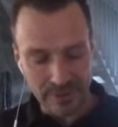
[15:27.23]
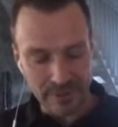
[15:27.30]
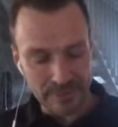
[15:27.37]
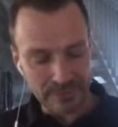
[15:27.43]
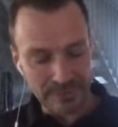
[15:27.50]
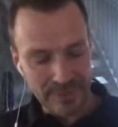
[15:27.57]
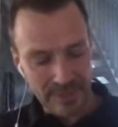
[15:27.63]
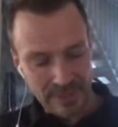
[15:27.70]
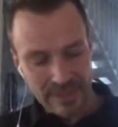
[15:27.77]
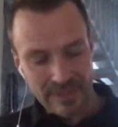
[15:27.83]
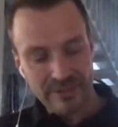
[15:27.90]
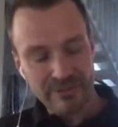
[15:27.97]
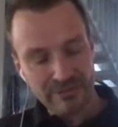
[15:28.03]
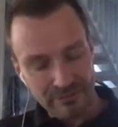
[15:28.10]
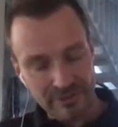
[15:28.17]
know,
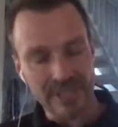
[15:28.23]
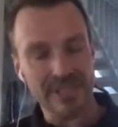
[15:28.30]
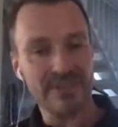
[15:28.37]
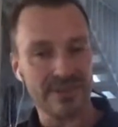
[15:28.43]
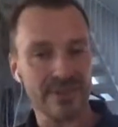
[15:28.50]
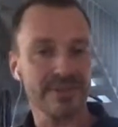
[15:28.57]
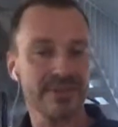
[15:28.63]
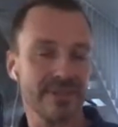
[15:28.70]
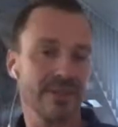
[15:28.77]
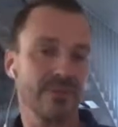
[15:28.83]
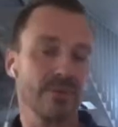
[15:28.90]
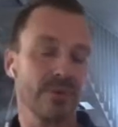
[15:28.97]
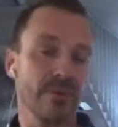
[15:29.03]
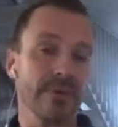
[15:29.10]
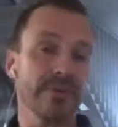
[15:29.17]
features
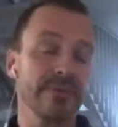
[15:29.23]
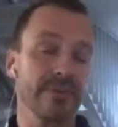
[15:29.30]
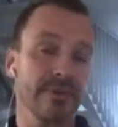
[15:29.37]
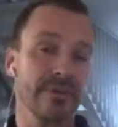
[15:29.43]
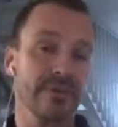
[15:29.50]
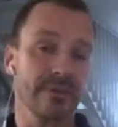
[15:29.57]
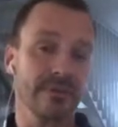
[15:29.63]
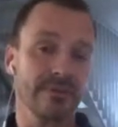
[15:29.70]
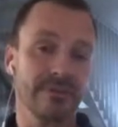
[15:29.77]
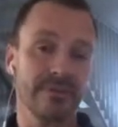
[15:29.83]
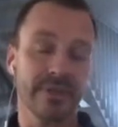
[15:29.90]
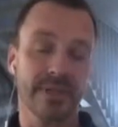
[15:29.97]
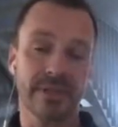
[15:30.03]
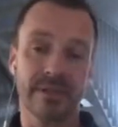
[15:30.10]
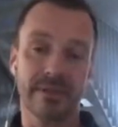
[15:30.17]
that we want to do
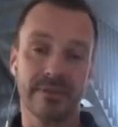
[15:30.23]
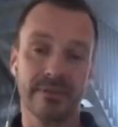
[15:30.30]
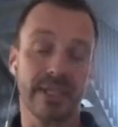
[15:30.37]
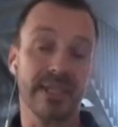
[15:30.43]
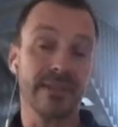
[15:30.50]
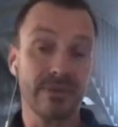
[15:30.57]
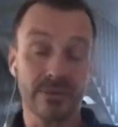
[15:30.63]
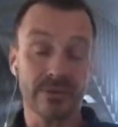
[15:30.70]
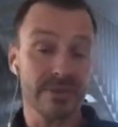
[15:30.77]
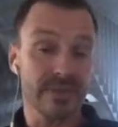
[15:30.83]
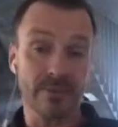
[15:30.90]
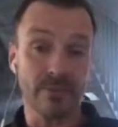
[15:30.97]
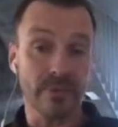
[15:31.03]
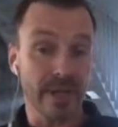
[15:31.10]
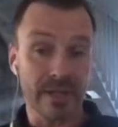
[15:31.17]
in
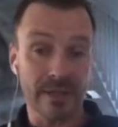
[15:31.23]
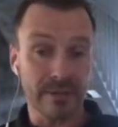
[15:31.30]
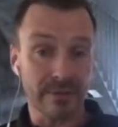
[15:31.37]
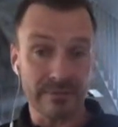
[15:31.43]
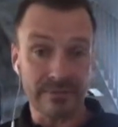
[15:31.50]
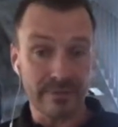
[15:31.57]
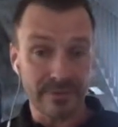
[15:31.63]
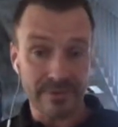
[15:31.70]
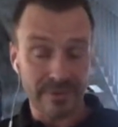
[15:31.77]
some way of